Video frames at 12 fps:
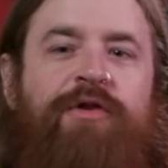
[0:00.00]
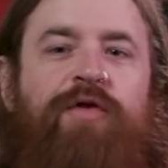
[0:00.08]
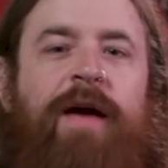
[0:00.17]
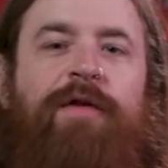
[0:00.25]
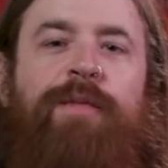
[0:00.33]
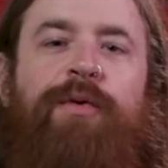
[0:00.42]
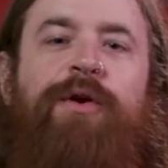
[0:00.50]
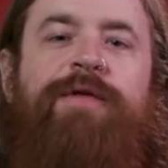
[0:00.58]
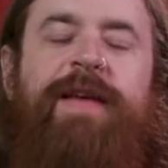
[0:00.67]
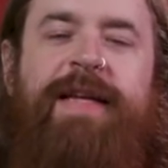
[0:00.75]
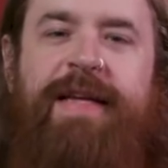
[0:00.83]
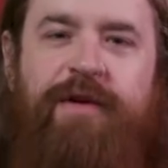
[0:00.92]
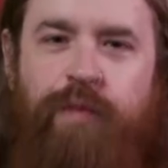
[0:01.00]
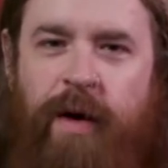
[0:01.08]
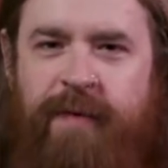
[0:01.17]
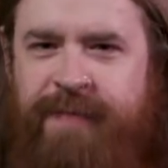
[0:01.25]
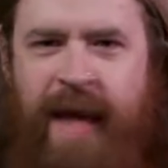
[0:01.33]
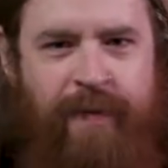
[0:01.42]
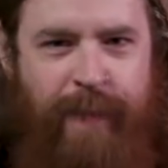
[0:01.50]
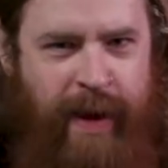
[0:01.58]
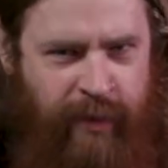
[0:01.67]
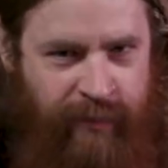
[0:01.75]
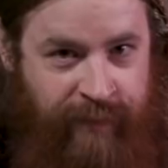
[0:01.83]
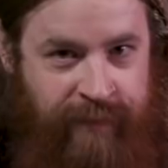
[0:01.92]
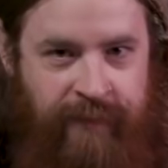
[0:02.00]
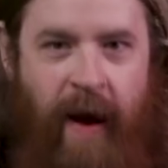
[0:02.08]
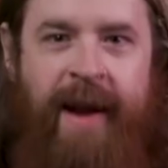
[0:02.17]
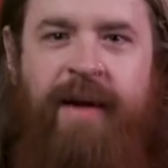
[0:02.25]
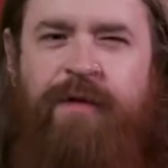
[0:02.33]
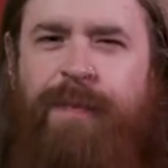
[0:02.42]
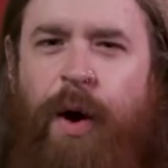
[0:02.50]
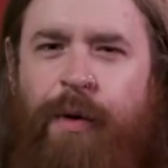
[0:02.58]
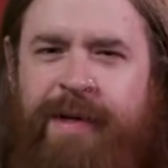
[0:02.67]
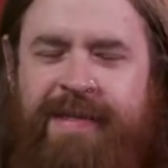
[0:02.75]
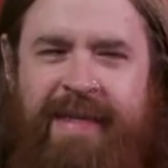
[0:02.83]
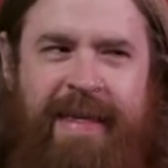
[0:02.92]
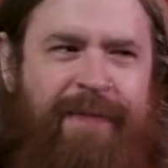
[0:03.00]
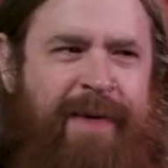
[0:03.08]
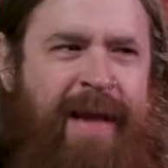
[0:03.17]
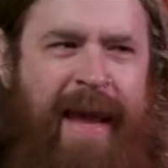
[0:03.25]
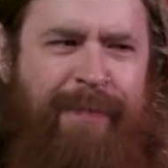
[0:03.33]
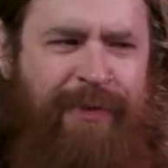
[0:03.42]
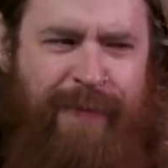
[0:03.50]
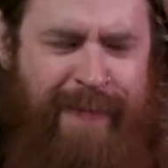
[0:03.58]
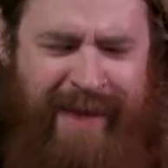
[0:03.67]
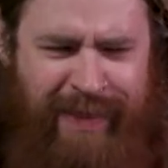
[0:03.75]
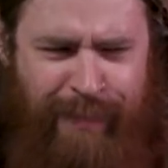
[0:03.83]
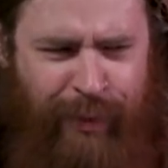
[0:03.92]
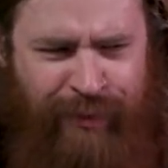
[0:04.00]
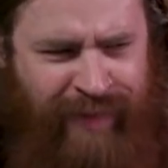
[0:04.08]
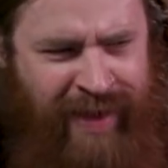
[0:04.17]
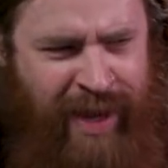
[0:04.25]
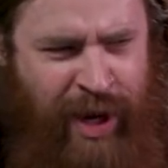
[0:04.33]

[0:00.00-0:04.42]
Trevor proves that he is one of death metal's finest poets, even able to make the most